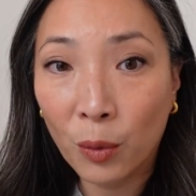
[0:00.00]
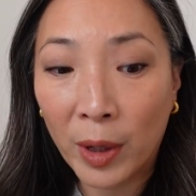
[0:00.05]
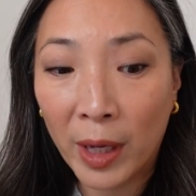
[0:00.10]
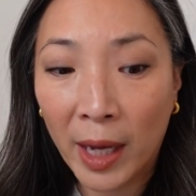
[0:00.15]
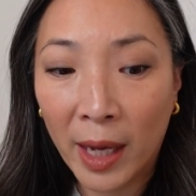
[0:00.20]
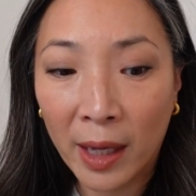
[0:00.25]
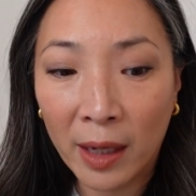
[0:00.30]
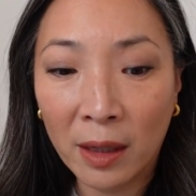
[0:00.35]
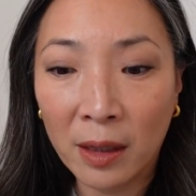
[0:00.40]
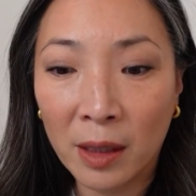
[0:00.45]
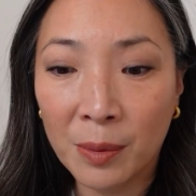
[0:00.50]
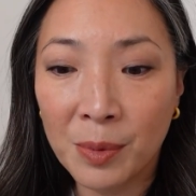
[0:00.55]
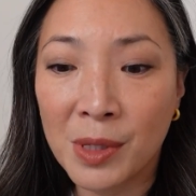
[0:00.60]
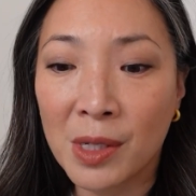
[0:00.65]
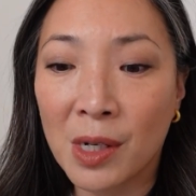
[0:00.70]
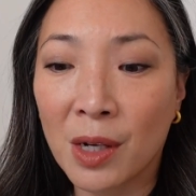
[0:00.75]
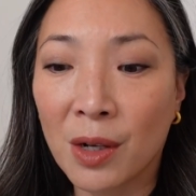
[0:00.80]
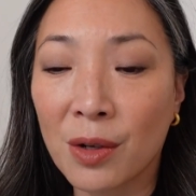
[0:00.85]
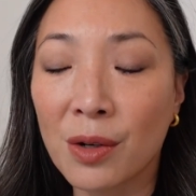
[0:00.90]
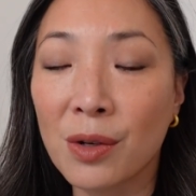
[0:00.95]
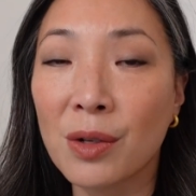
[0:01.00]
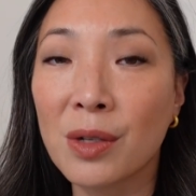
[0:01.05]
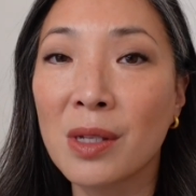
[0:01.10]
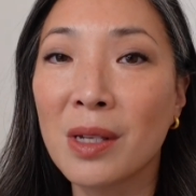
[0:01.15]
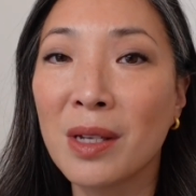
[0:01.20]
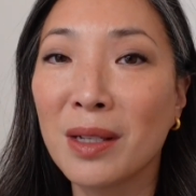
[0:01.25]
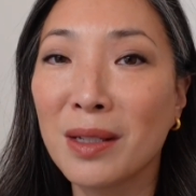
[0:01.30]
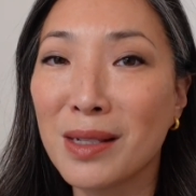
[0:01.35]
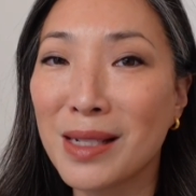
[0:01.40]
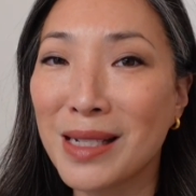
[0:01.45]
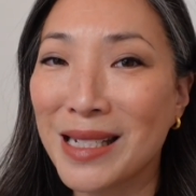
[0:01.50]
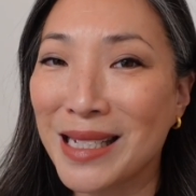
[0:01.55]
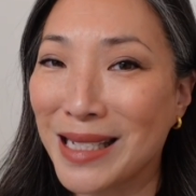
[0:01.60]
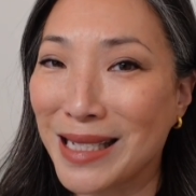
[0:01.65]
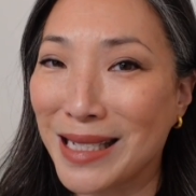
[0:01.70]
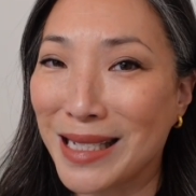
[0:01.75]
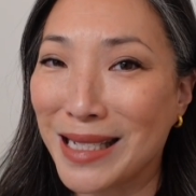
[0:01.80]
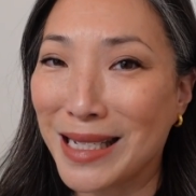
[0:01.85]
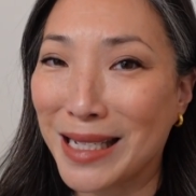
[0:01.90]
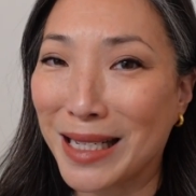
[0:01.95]
we head on upstairs
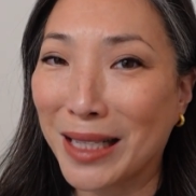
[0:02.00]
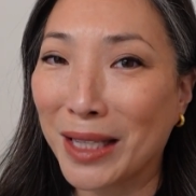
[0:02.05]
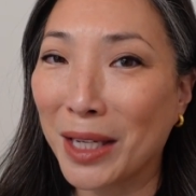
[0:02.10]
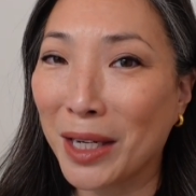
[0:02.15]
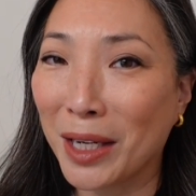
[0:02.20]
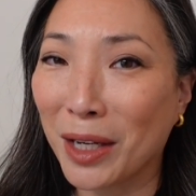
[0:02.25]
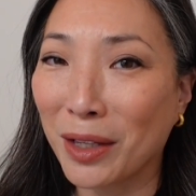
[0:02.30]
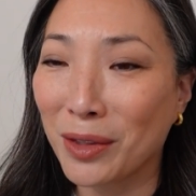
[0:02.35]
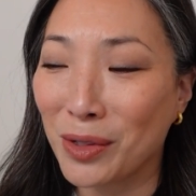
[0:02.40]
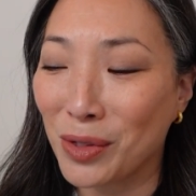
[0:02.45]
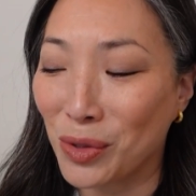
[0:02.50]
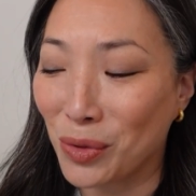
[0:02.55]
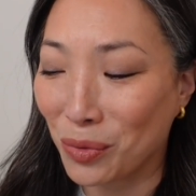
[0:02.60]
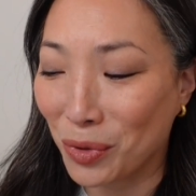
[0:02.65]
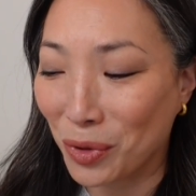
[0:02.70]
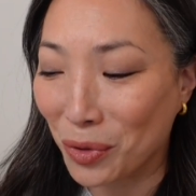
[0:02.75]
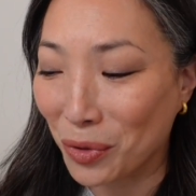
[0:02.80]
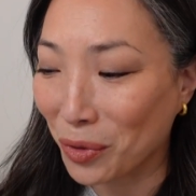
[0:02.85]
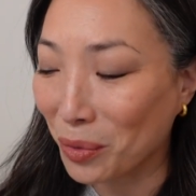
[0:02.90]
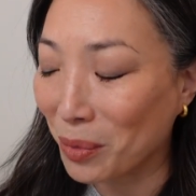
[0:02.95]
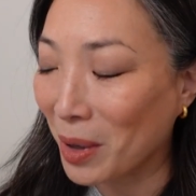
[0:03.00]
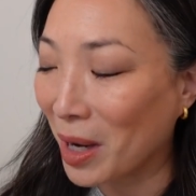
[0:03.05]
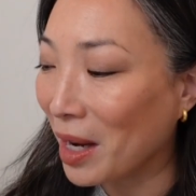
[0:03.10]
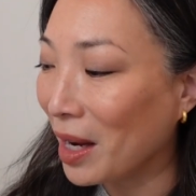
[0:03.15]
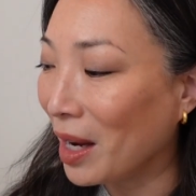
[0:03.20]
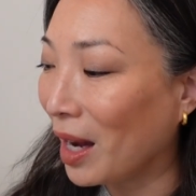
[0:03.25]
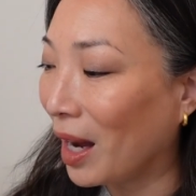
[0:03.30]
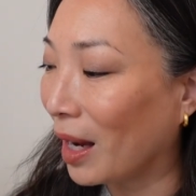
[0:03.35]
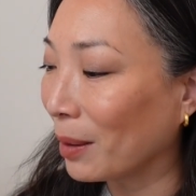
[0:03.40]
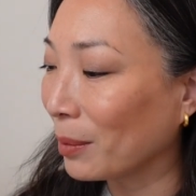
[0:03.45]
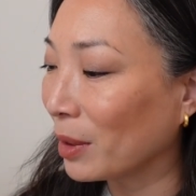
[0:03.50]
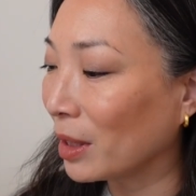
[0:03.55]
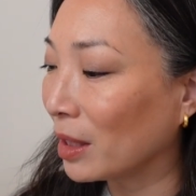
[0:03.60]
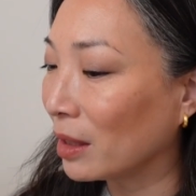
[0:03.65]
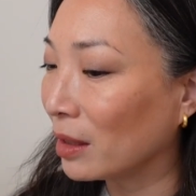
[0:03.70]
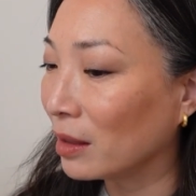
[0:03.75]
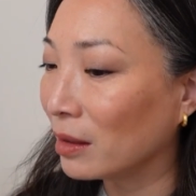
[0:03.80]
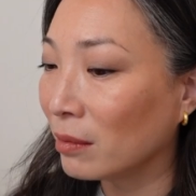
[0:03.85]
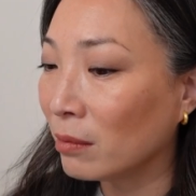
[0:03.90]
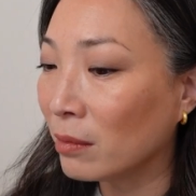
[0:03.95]
to clean out this room, I'm
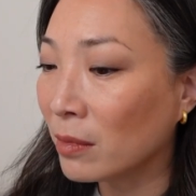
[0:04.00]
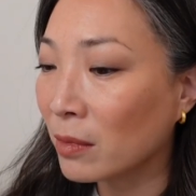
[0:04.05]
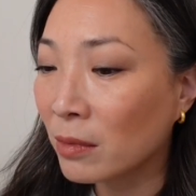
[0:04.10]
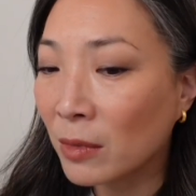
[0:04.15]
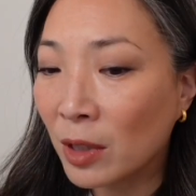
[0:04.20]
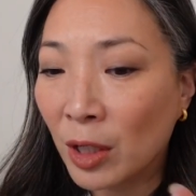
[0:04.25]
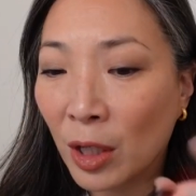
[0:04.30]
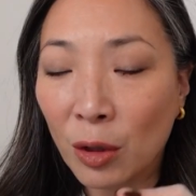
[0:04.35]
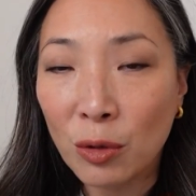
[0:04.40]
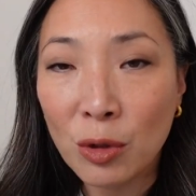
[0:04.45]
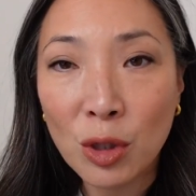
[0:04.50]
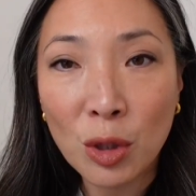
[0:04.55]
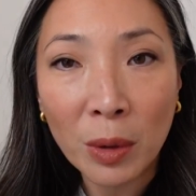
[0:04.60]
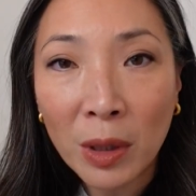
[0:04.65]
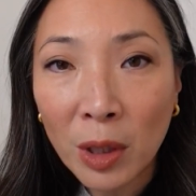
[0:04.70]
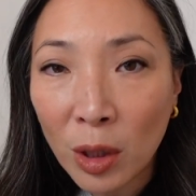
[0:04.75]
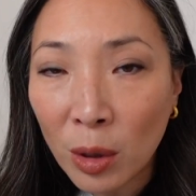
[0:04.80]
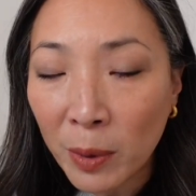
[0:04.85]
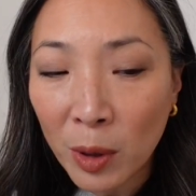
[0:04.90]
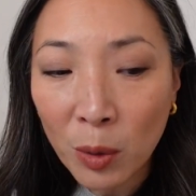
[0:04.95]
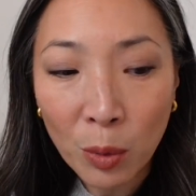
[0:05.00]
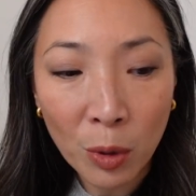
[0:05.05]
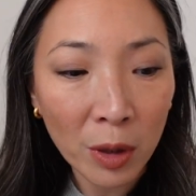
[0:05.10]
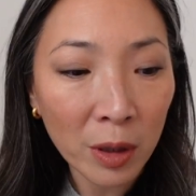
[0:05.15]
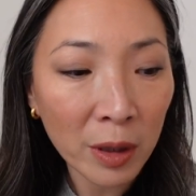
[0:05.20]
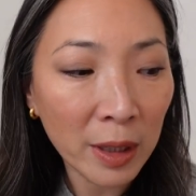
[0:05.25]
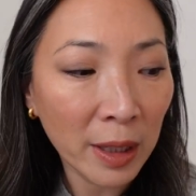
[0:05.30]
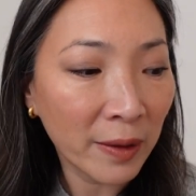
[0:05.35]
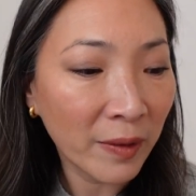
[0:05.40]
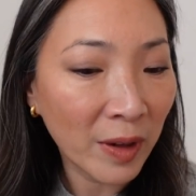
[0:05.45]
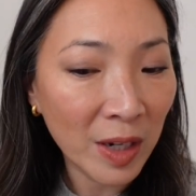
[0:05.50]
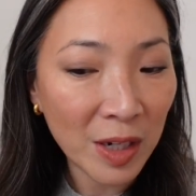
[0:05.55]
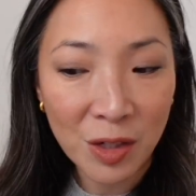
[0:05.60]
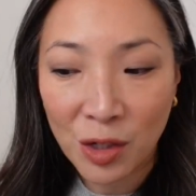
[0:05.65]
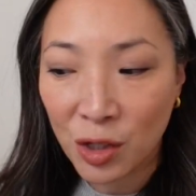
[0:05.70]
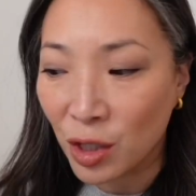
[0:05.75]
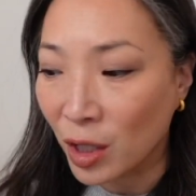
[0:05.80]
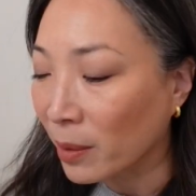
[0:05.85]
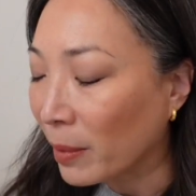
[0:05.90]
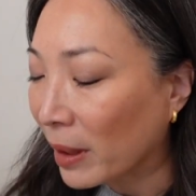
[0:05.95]
gonna you know, do a little bit of work. I gotta
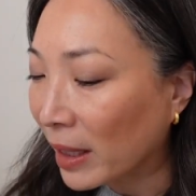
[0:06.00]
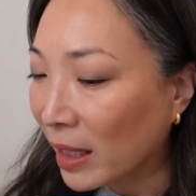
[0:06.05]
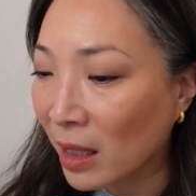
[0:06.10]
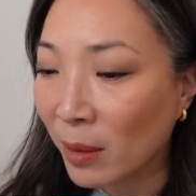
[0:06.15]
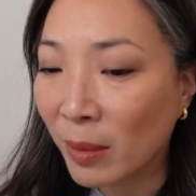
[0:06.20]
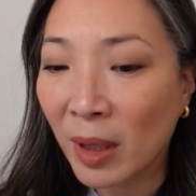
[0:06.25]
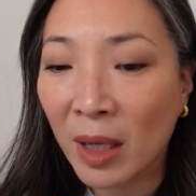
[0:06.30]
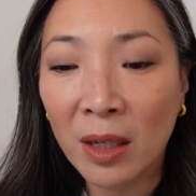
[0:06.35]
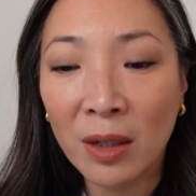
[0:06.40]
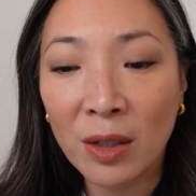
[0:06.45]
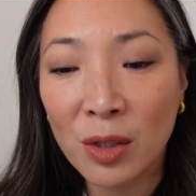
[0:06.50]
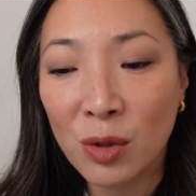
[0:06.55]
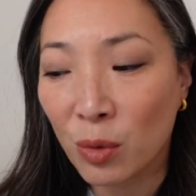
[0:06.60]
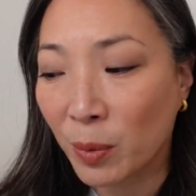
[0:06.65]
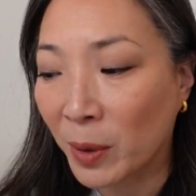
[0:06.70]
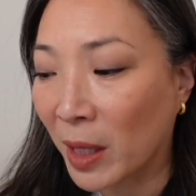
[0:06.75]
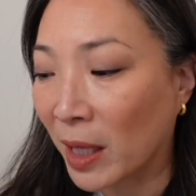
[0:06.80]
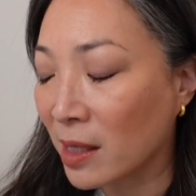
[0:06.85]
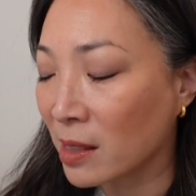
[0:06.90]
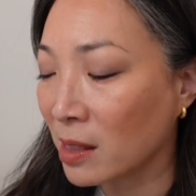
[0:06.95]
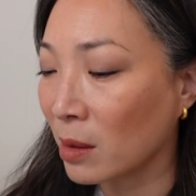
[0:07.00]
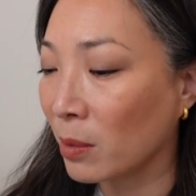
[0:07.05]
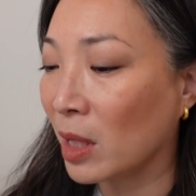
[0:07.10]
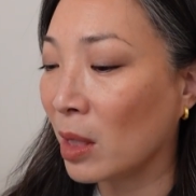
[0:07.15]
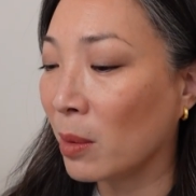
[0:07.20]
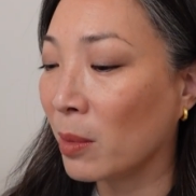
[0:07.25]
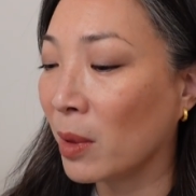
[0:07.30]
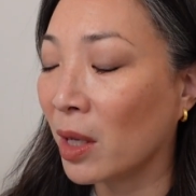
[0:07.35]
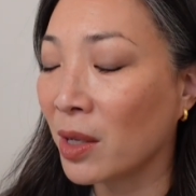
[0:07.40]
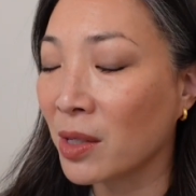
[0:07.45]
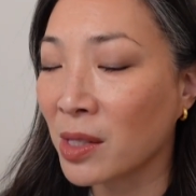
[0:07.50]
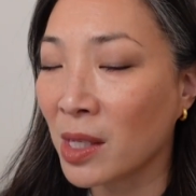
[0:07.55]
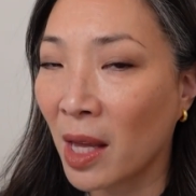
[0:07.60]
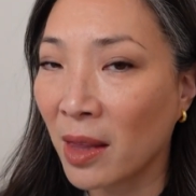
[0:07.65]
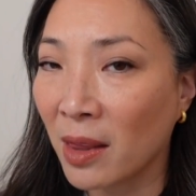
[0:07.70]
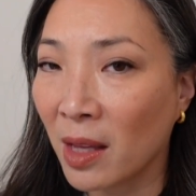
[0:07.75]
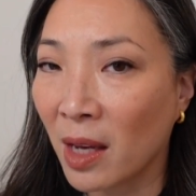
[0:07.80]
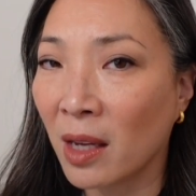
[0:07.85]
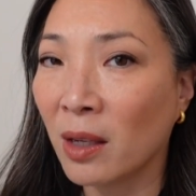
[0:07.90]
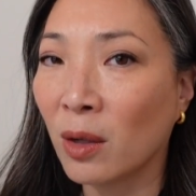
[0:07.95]
check my emails, reply to some emails,
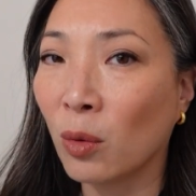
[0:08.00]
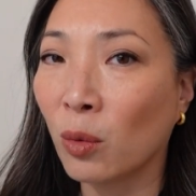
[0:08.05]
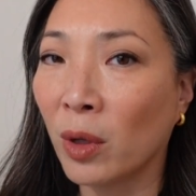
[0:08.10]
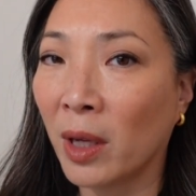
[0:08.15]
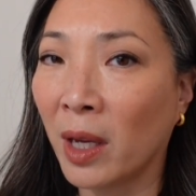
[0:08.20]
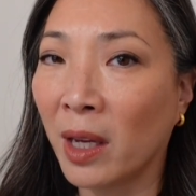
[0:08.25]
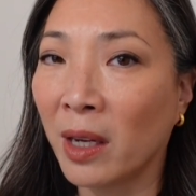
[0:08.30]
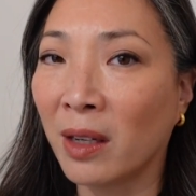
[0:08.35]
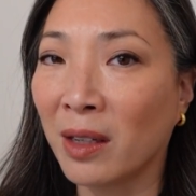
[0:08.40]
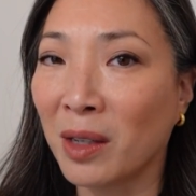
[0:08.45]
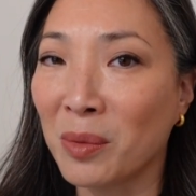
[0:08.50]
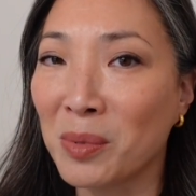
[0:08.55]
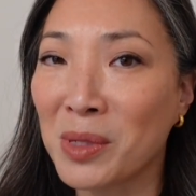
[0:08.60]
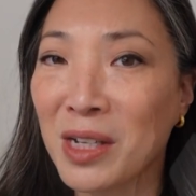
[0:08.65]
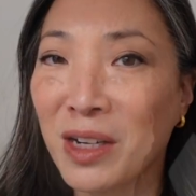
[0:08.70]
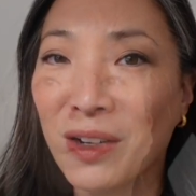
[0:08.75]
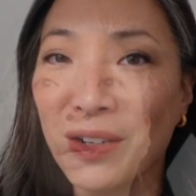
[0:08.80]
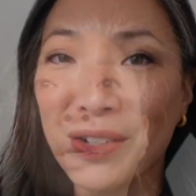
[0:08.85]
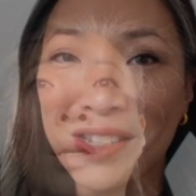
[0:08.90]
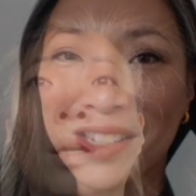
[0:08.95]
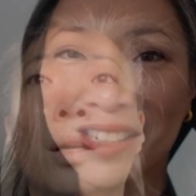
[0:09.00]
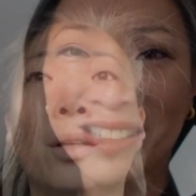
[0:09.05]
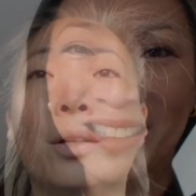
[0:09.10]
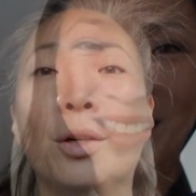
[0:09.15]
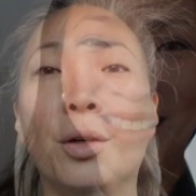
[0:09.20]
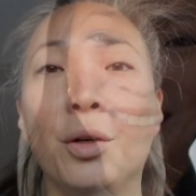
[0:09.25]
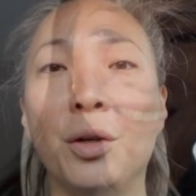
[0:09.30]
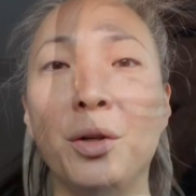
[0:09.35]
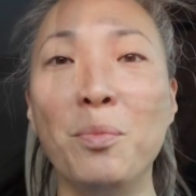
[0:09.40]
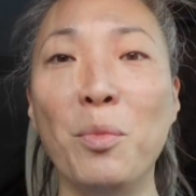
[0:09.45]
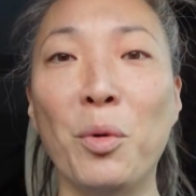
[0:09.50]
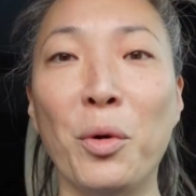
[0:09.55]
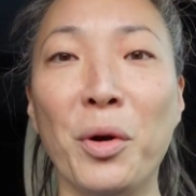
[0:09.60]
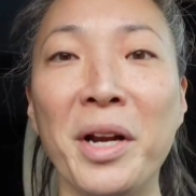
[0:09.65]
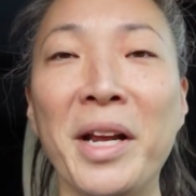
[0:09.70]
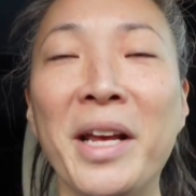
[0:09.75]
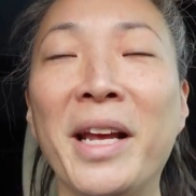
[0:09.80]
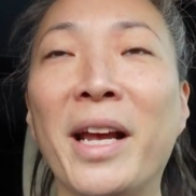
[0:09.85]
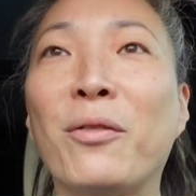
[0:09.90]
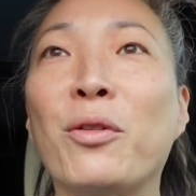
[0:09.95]
and then we'll head on upstairs. Good
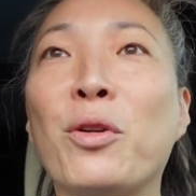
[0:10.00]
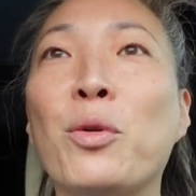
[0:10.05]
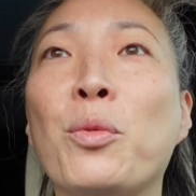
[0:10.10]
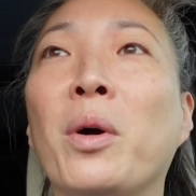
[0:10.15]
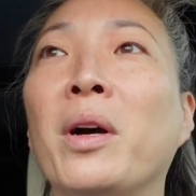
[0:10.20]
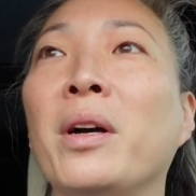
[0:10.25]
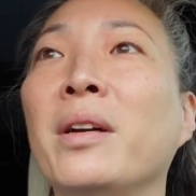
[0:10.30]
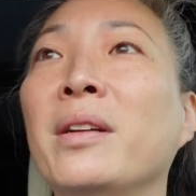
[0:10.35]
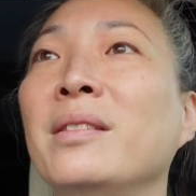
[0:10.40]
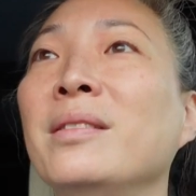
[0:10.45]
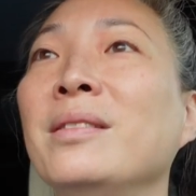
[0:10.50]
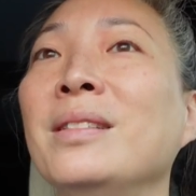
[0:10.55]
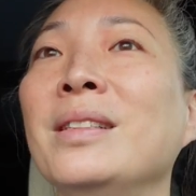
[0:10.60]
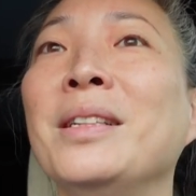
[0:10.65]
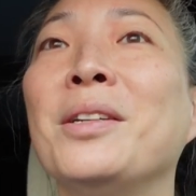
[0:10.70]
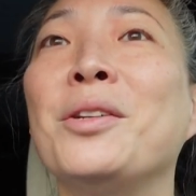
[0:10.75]
morning, everyone.